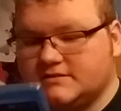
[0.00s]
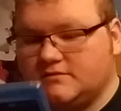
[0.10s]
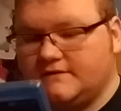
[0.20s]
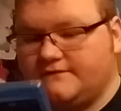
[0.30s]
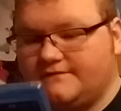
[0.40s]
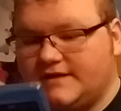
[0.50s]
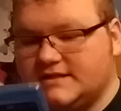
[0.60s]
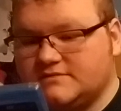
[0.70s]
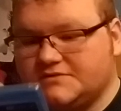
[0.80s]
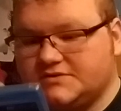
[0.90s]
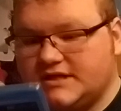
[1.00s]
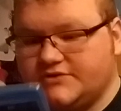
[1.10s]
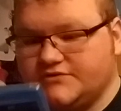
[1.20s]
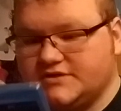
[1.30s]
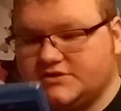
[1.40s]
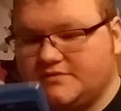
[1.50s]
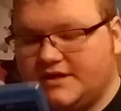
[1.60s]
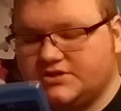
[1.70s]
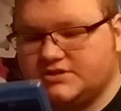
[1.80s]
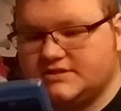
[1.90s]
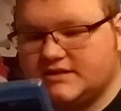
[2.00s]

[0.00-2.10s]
When faced with dangerous situations,